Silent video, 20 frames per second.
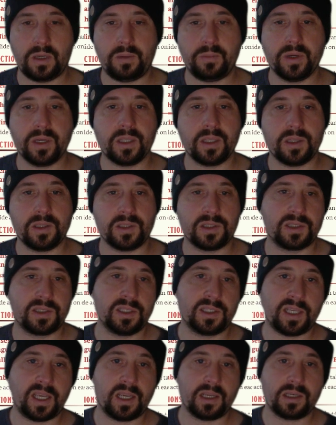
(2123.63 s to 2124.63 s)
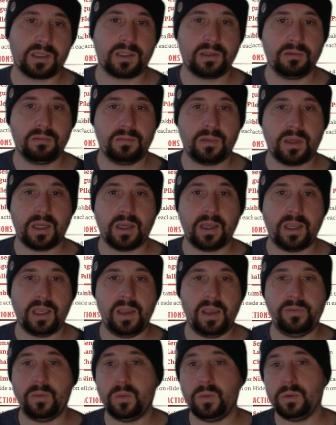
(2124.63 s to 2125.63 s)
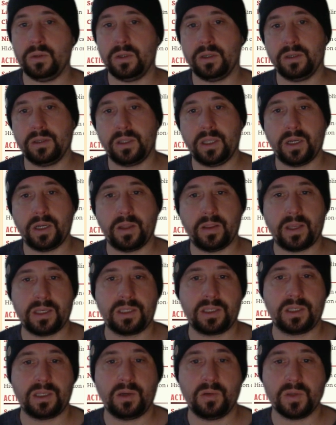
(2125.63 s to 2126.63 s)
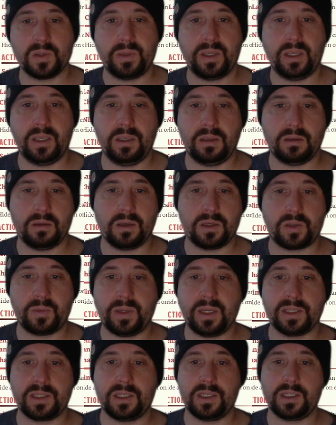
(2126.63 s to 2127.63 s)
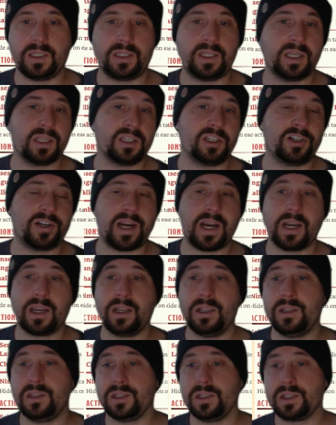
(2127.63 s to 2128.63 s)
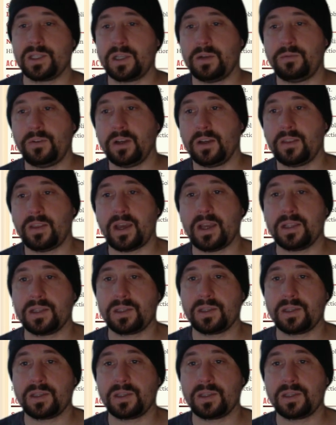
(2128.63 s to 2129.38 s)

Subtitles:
I want to use detect evil, and you know, that tells me I should be able to detect dragons and stuff like that.